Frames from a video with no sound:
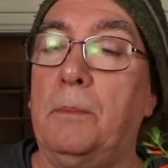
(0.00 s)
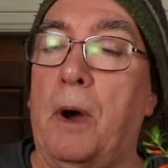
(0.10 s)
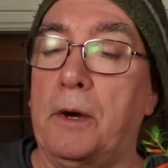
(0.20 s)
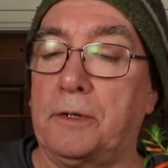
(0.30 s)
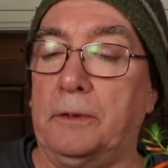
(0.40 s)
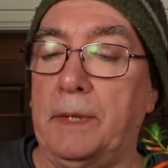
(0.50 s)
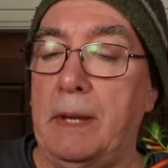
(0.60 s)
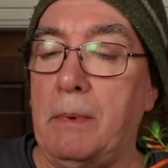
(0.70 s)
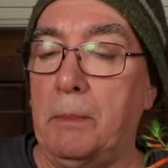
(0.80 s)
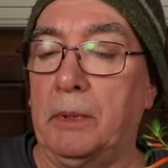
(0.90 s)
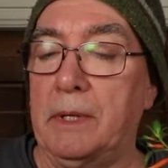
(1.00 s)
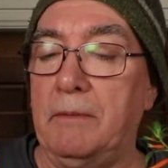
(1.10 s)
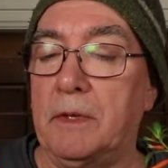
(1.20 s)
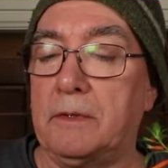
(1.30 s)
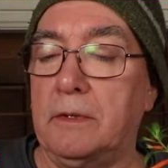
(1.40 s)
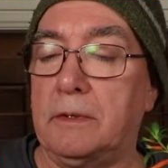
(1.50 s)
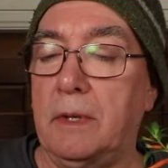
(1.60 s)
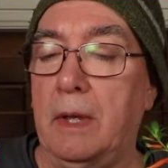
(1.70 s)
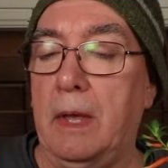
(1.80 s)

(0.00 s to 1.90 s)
partial name. I believe this is